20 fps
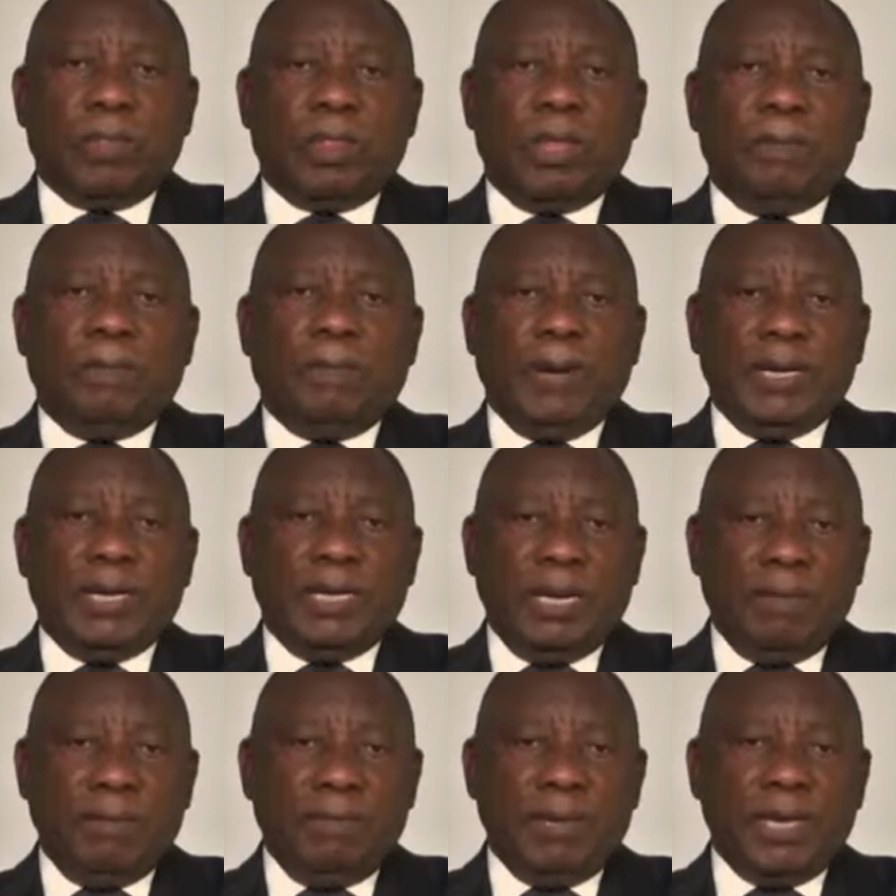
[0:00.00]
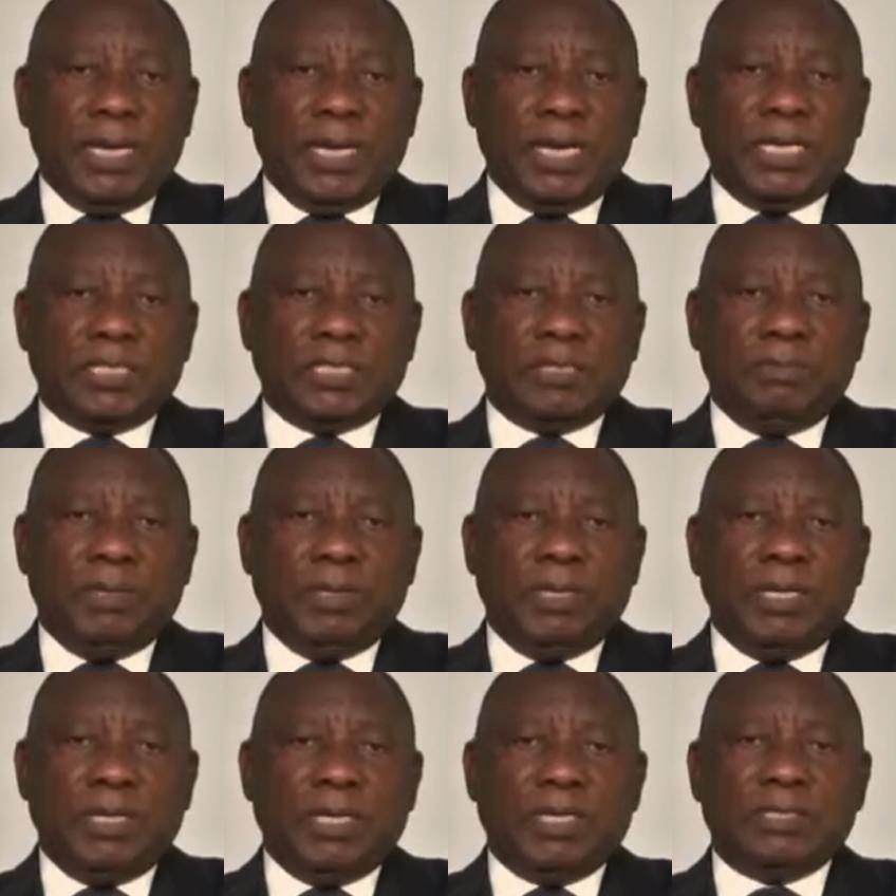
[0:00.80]
The pandemic has
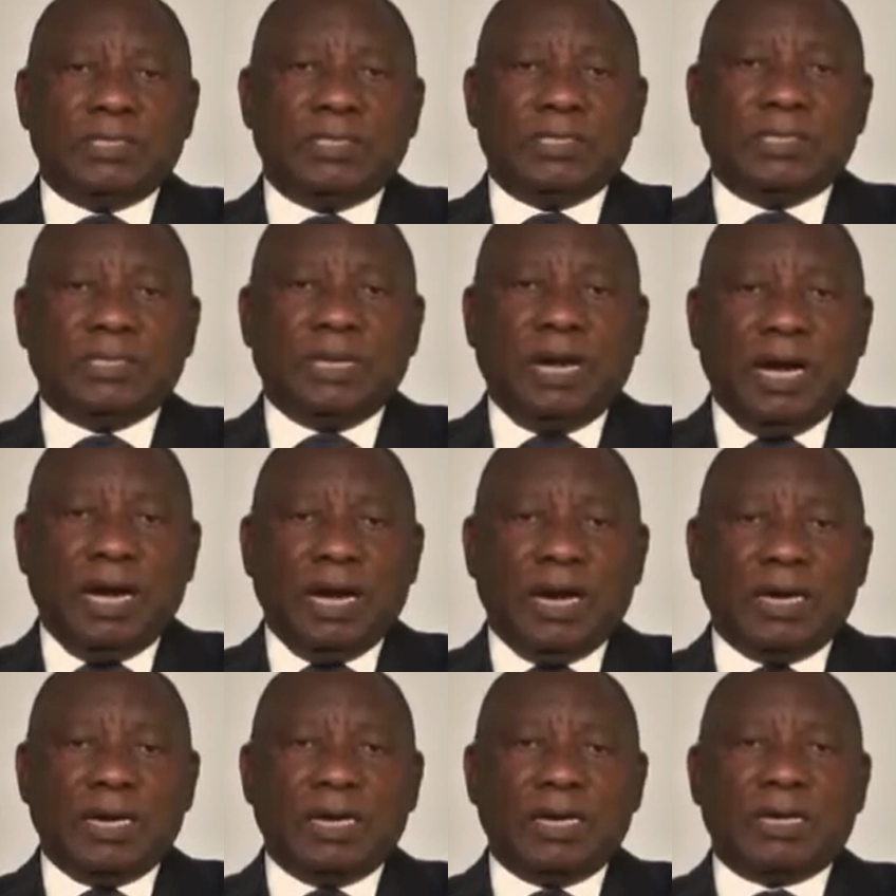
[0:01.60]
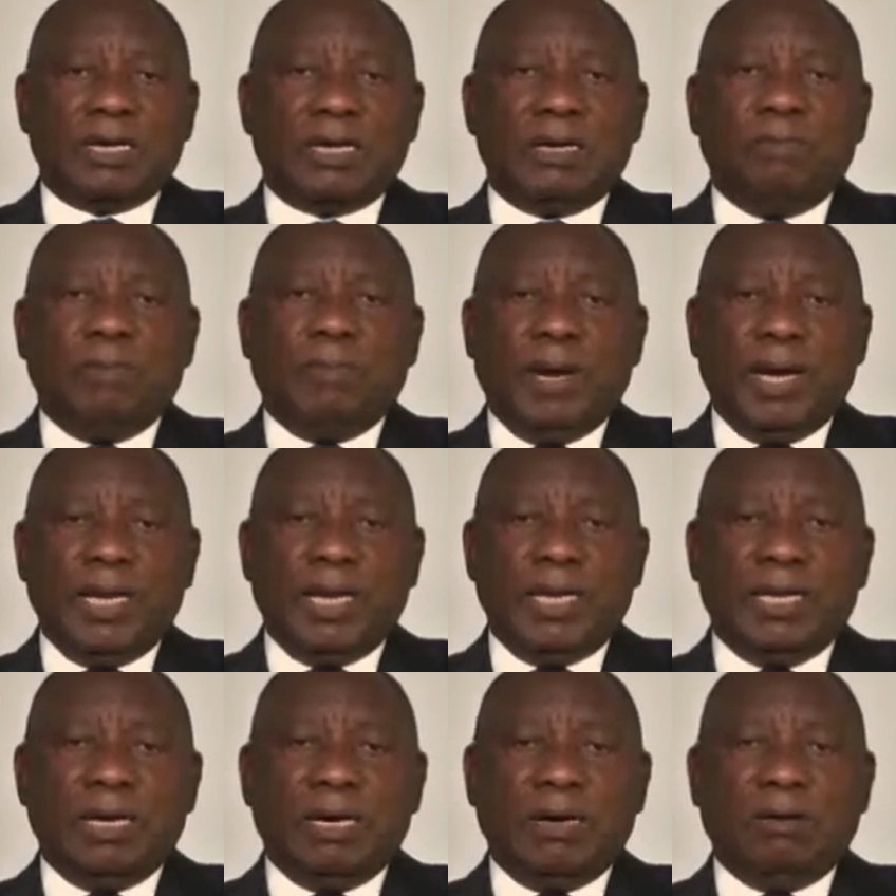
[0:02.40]
been a stark
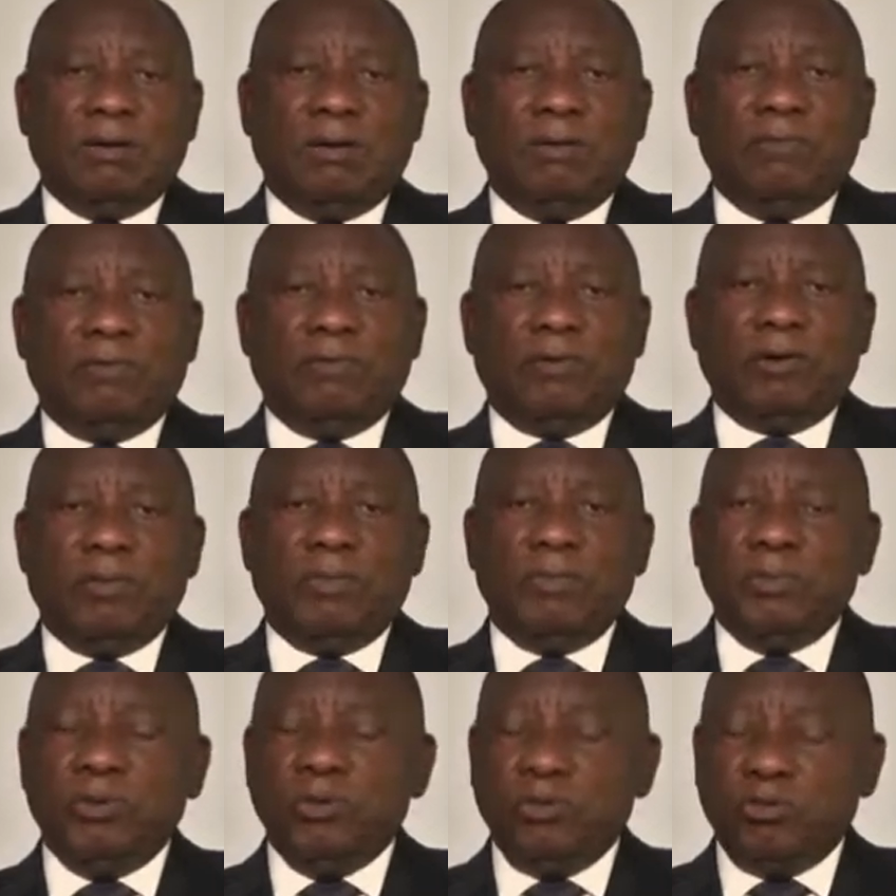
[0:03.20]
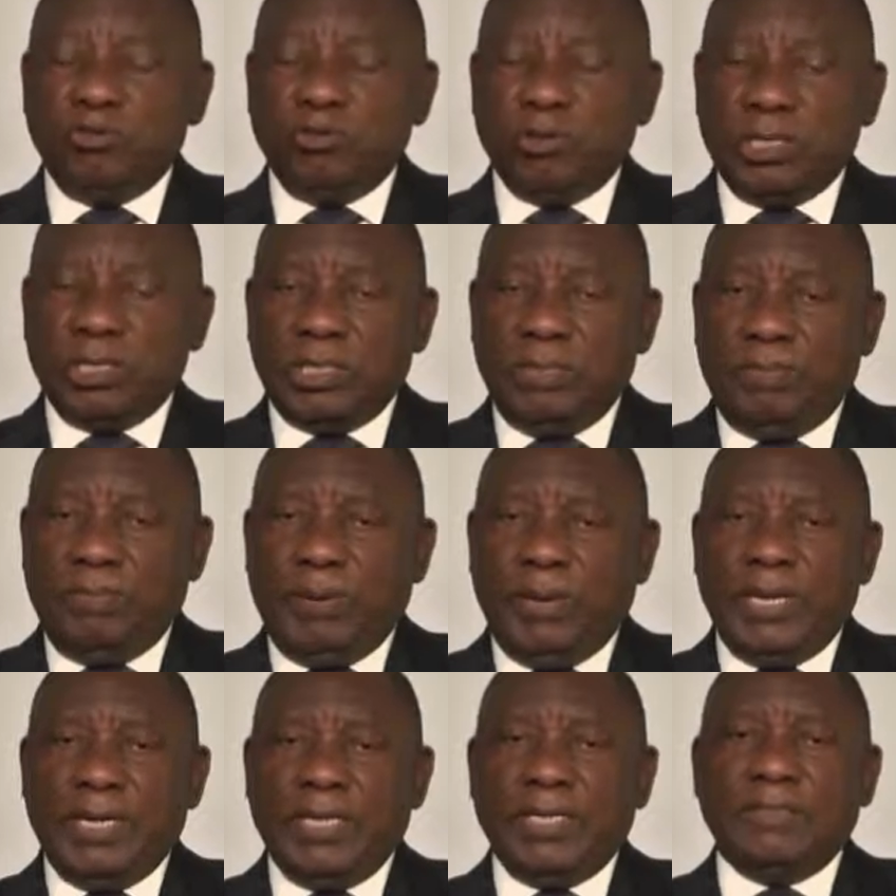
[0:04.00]
reminder of our mutual
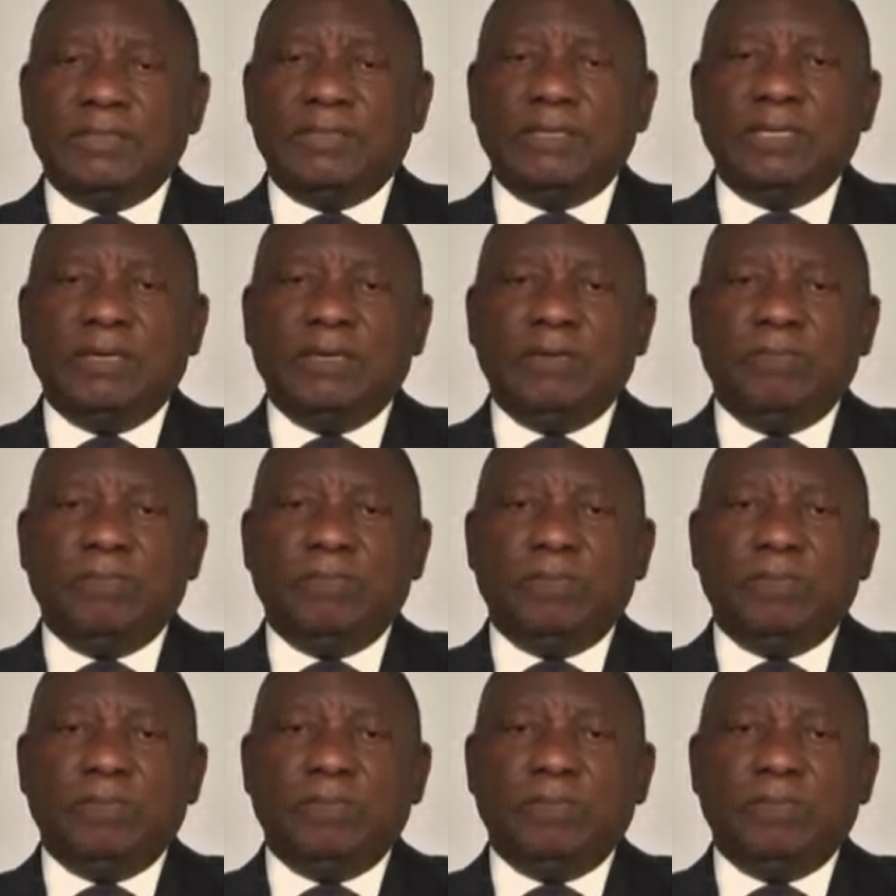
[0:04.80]
dependency